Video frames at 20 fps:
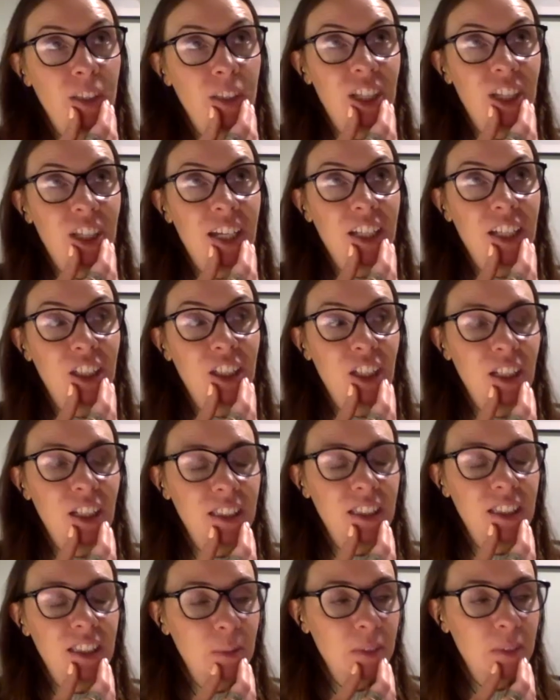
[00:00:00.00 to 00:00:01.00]
Jay, actually,
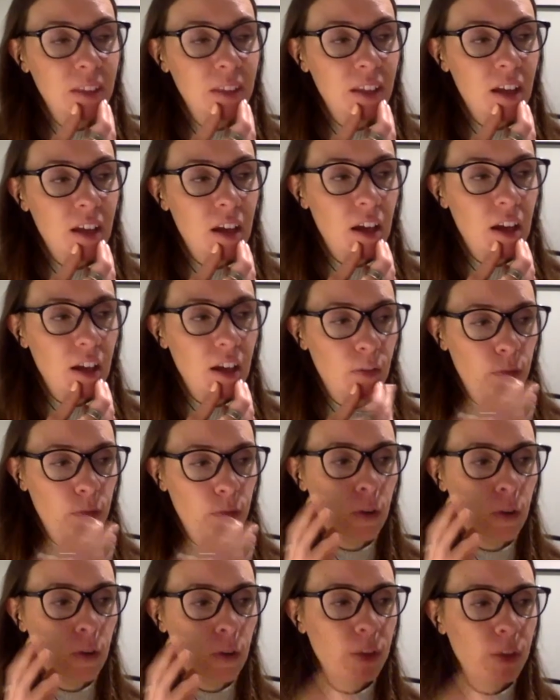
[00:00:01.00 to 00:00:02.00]
something that I
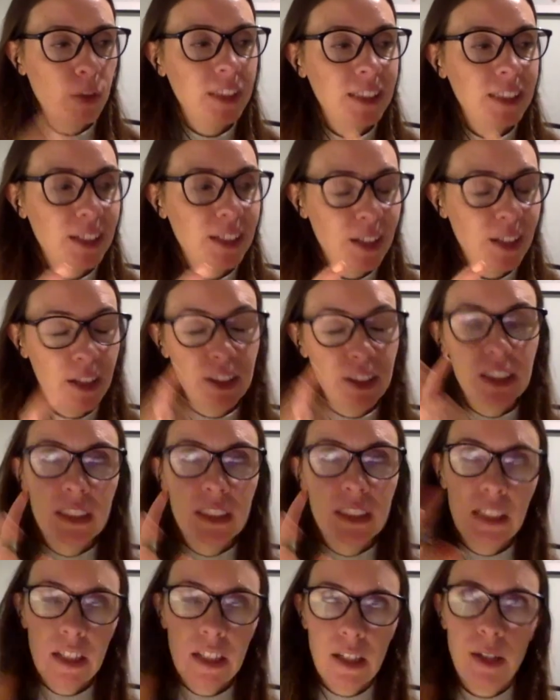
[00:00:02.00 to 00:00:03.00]
recently, I just
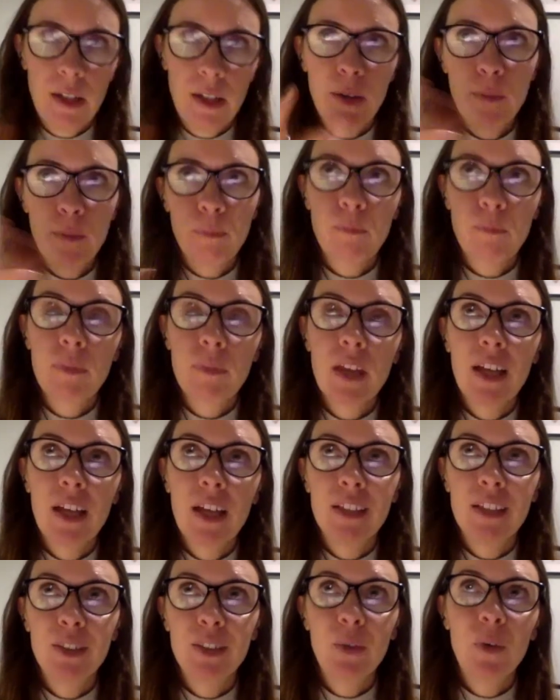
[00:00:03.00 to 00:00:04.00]
did a, um, a
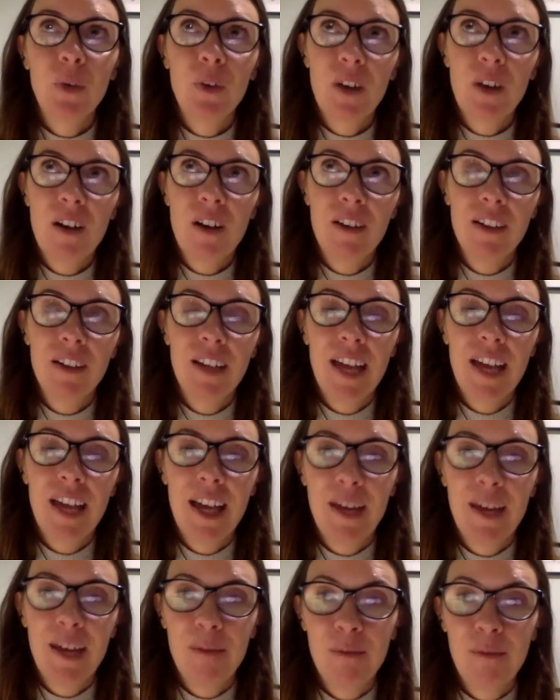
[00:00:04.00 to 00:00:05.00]
talk on
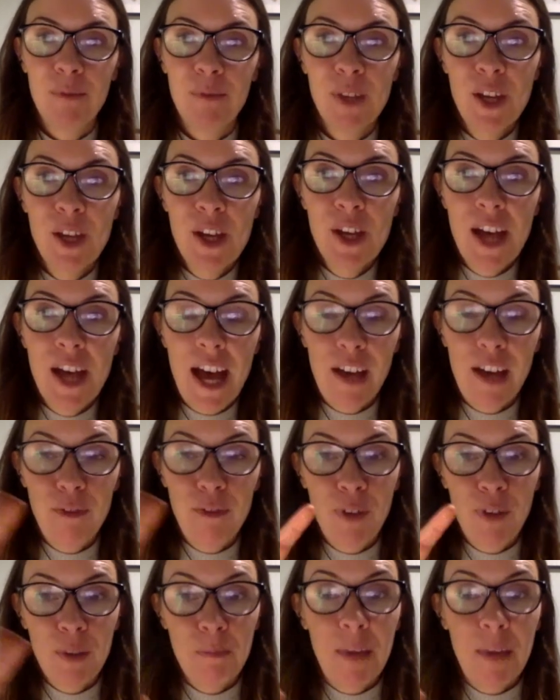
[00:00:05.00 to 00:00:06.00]
um, how to
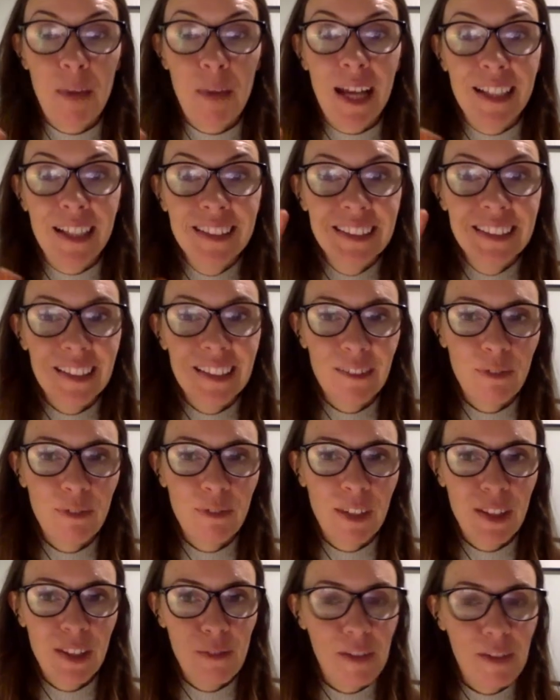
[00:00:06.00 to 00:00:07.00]
find balance in
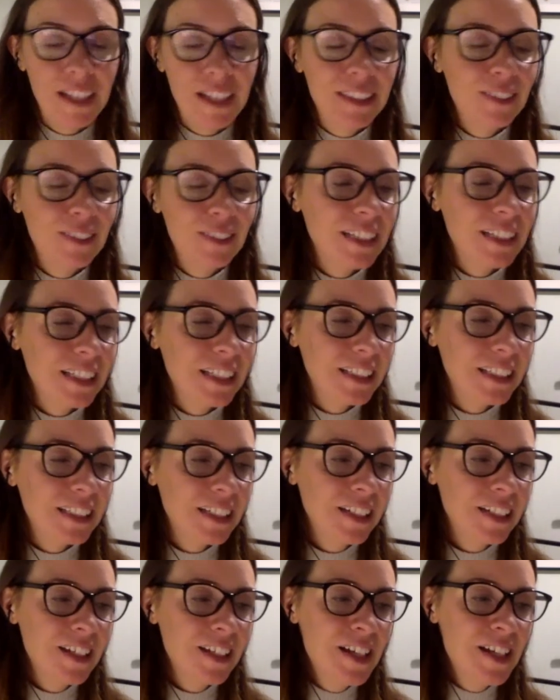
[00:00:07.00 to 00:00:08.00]
the festive
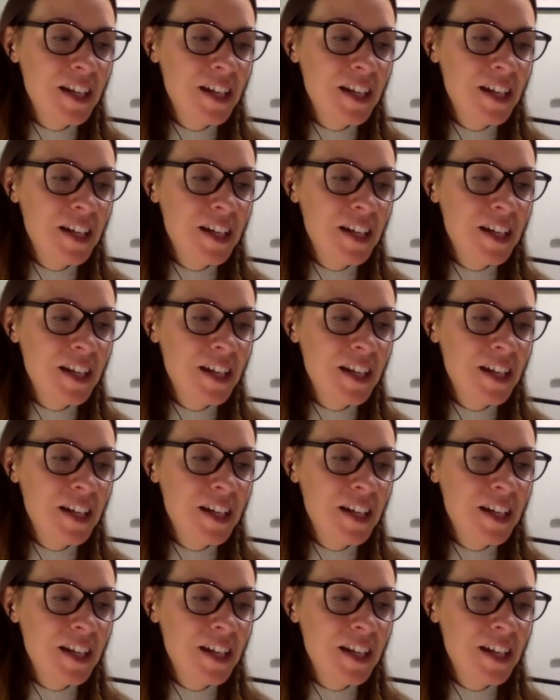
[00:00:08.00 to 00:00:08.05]
season.